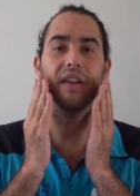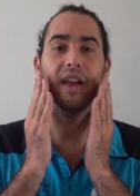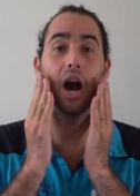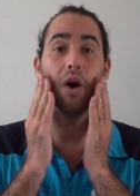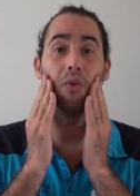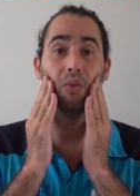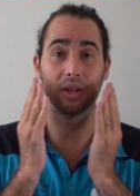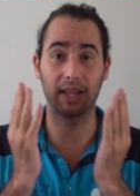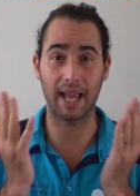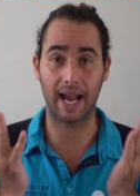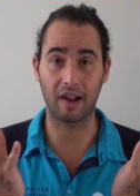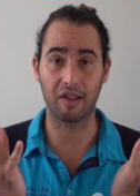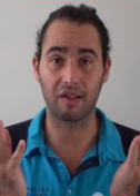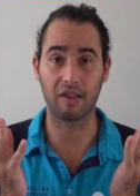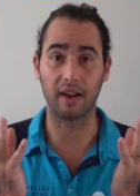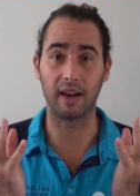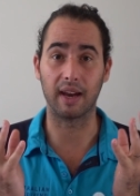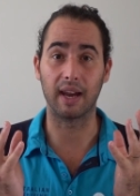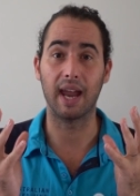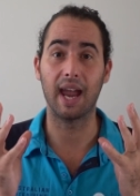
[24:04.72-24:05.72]
they are
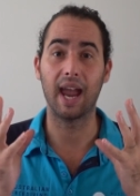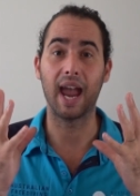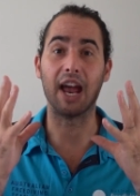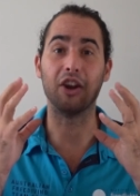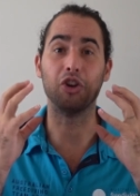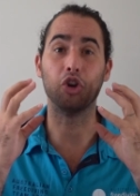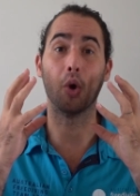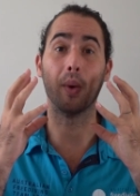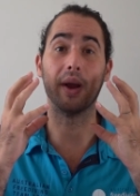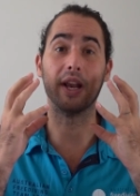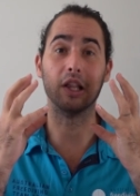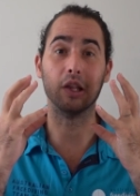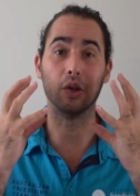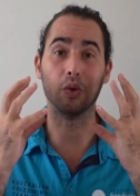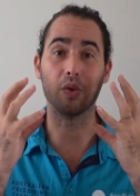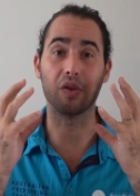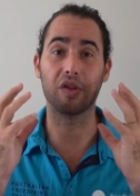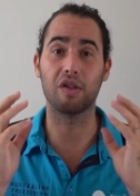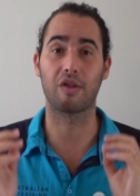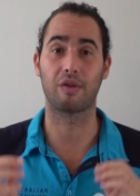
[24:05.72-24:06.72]
relaxing and going
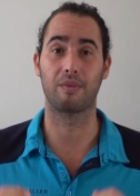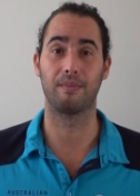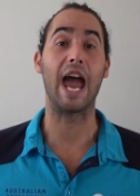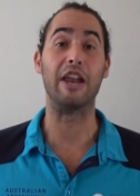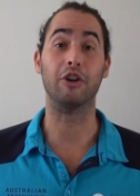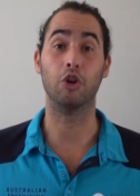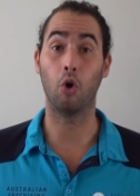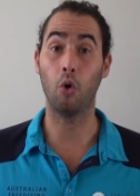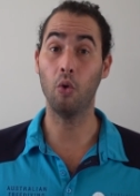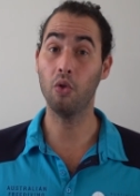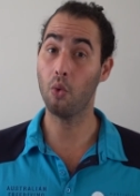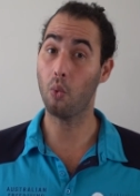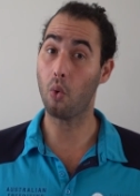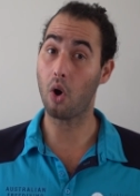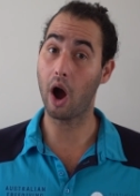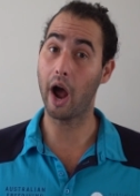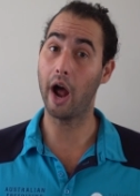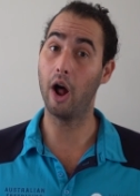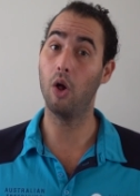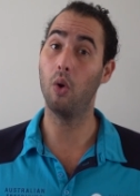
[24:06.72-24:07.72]
loose. And all the
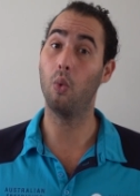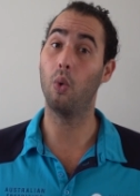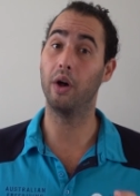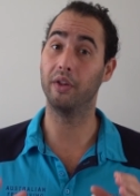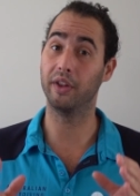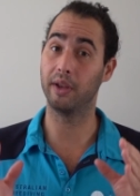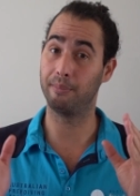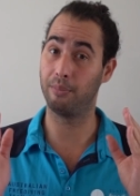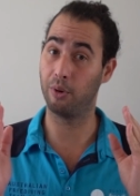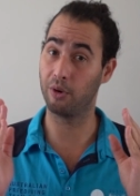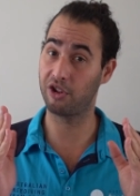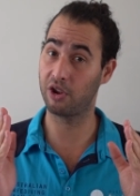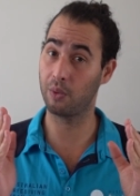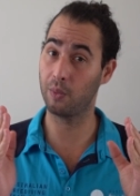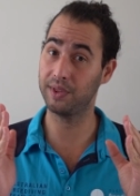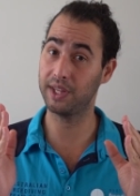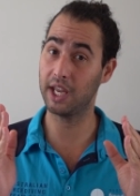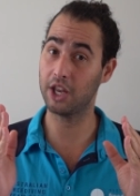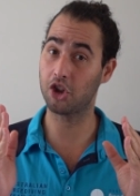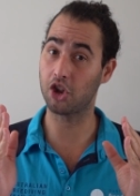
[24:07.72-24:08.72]
while they're pushing
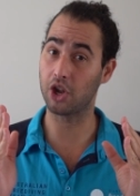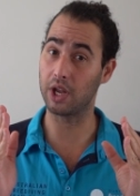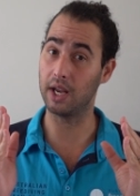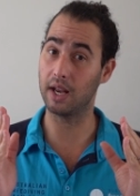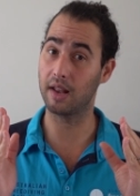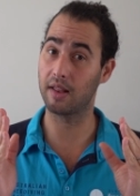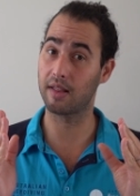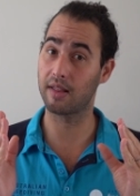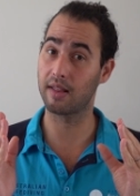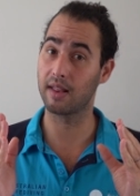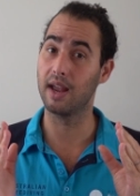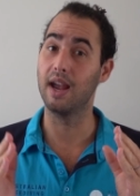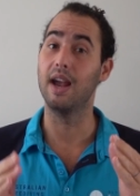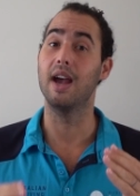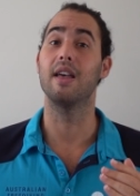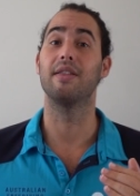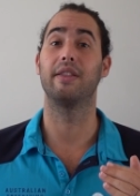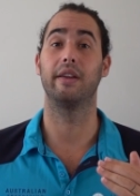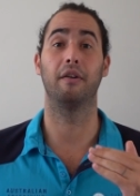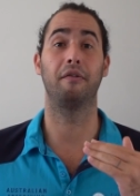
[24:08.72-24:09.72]
with their cheeks,
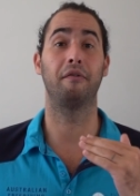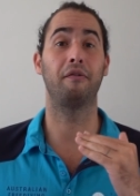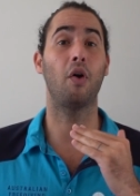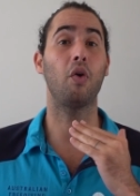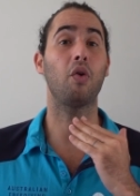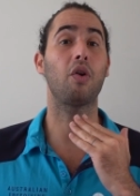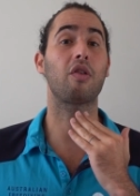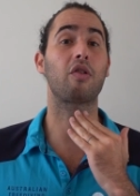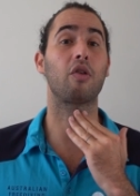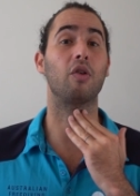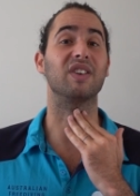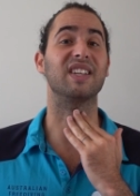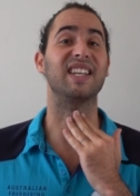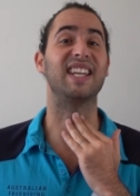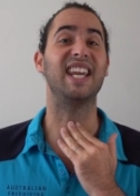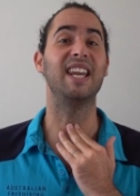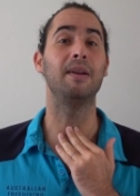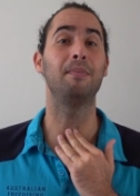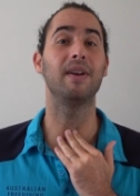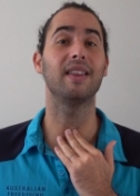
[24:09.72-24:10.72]
they are focused on
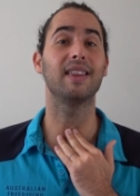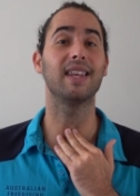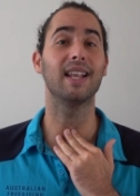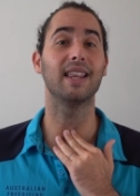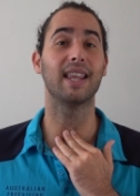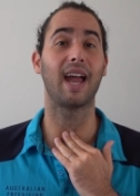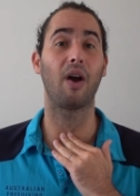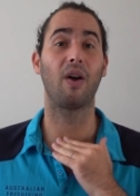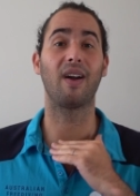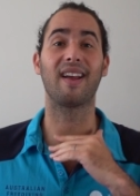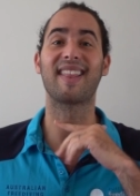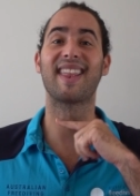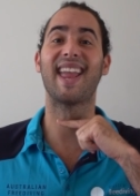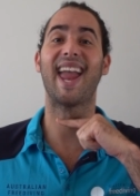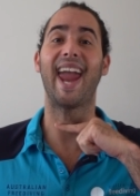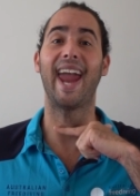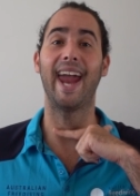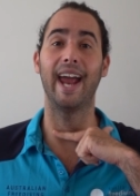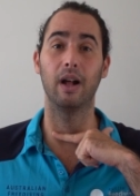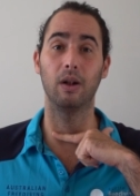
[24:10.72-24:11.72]
keeping their larynx
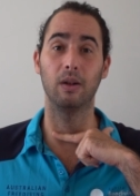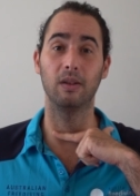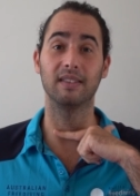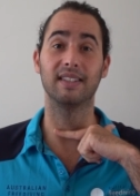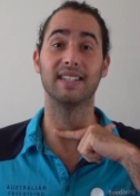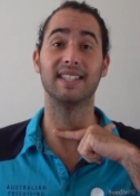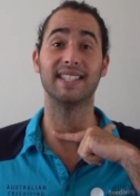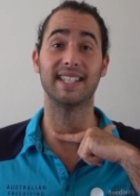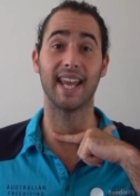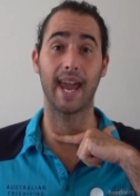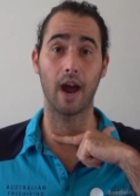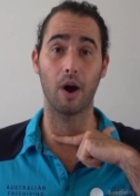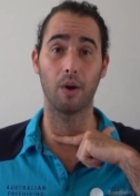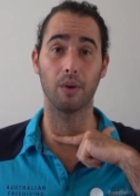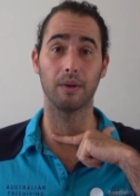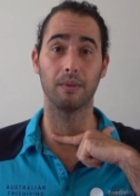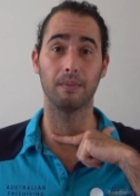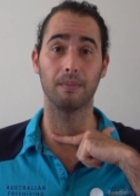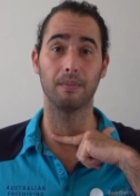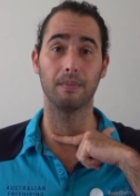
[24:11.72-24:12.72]
held
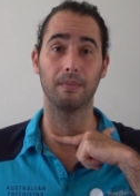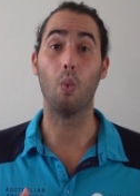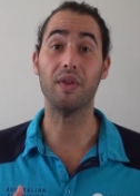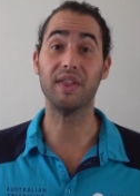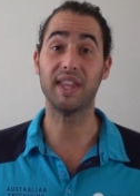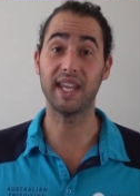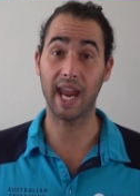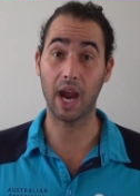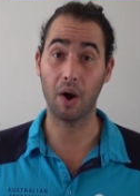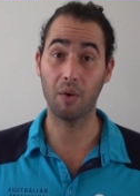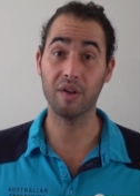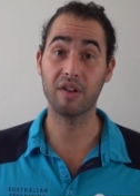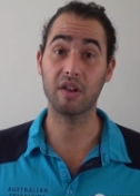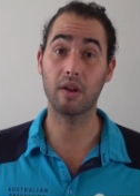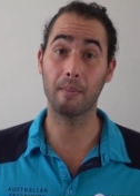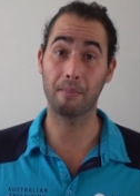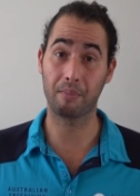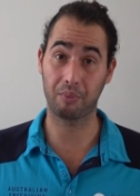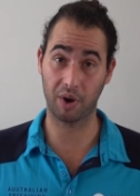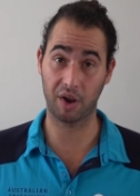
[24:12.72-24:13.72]
down. When the air is
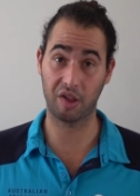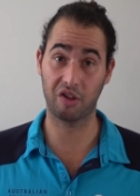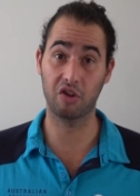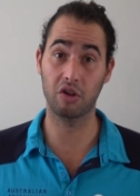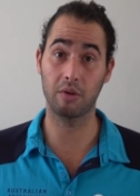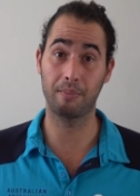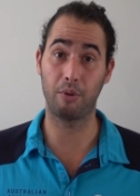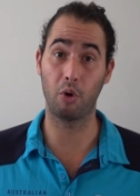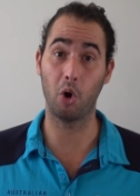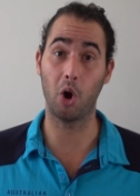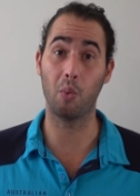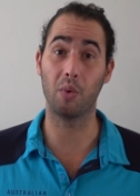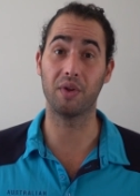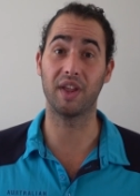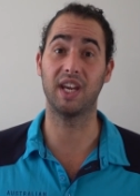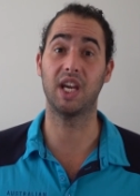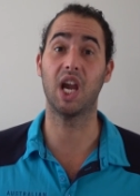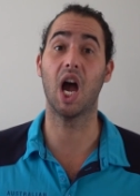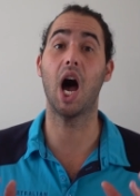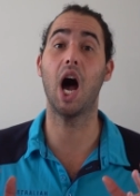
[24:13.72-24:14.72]
compressed to the point
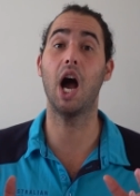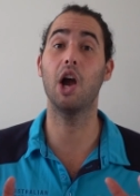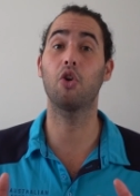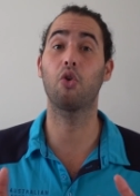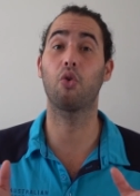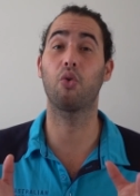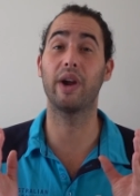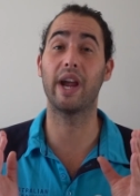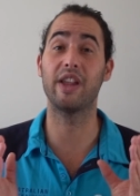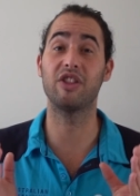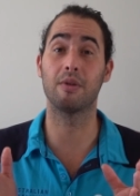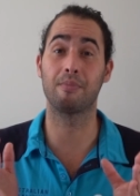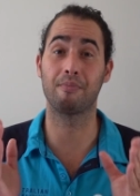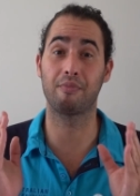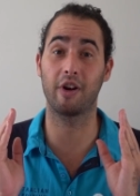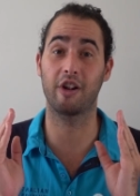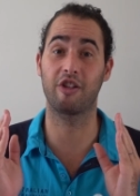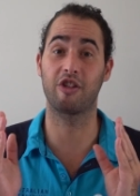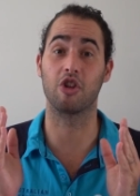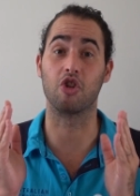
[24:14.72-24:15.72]
where they can't create the
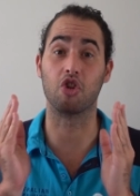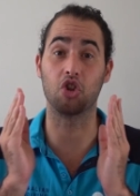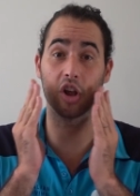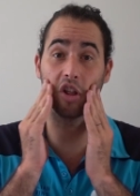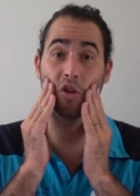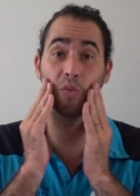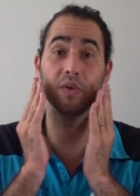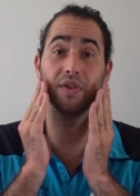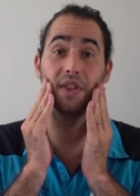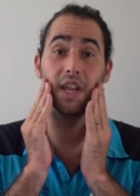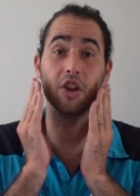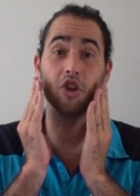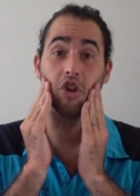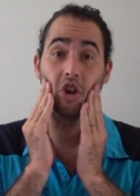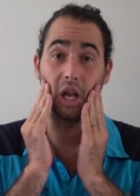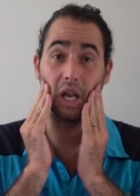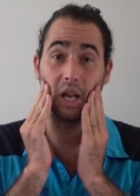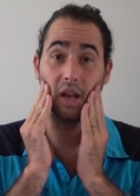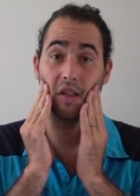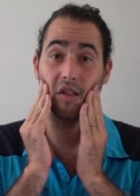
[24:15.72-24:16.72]
pressure just with their
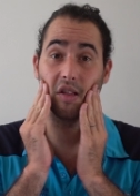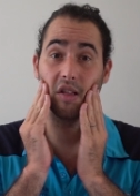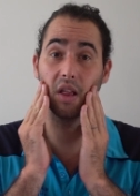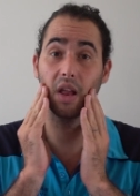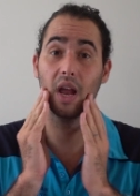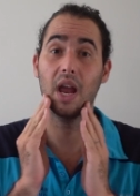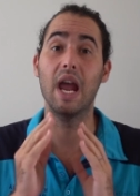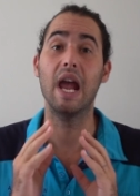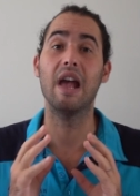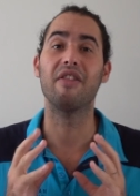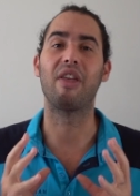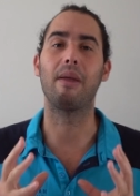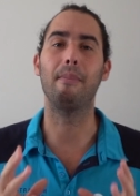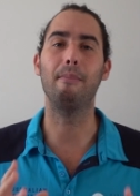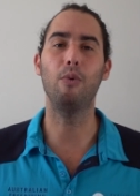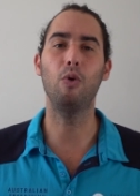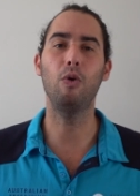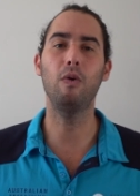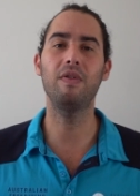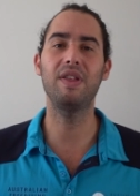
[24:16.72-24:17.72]
cheeks, they
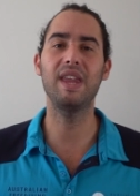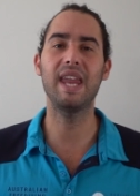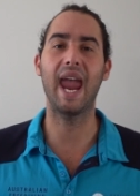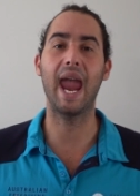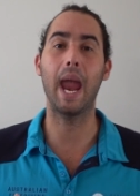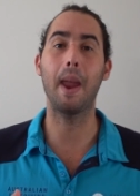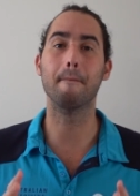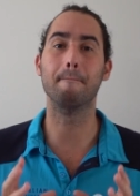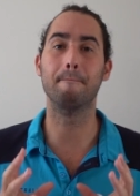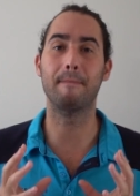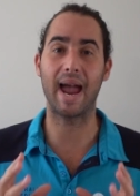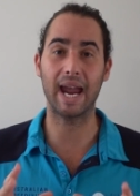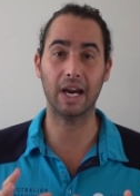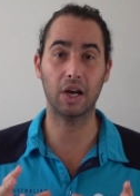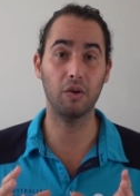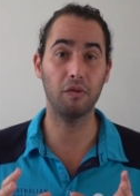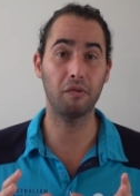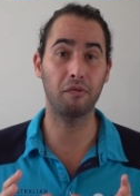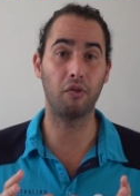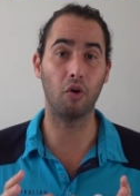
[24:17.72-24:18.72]
move the air
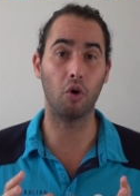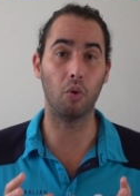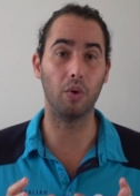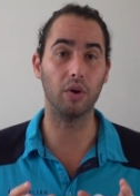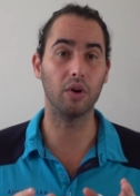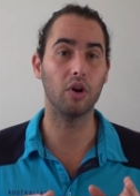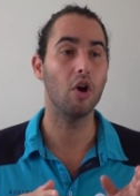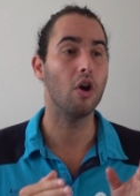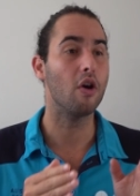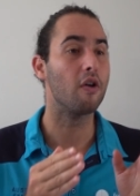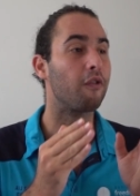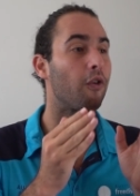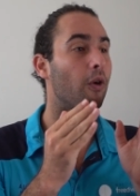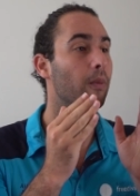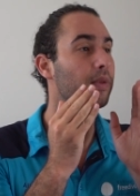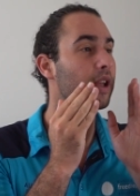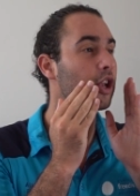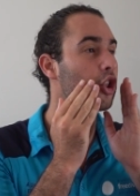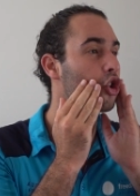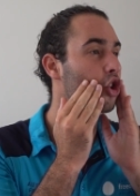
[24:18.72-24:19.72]
back and forward
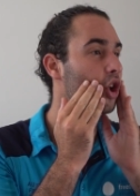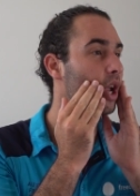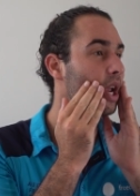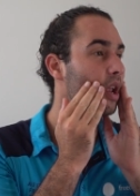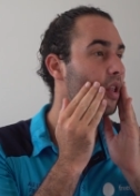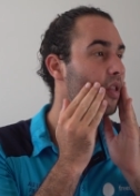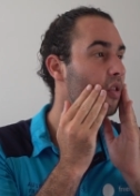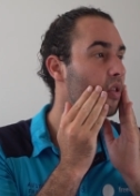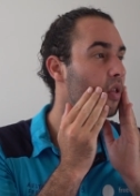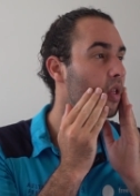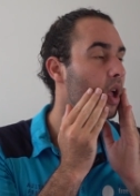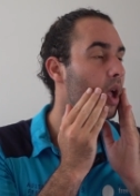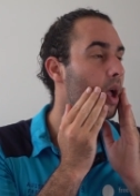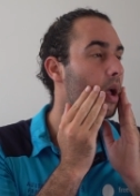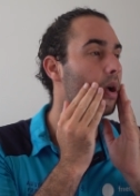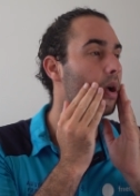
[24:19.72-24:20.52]
from their cheeks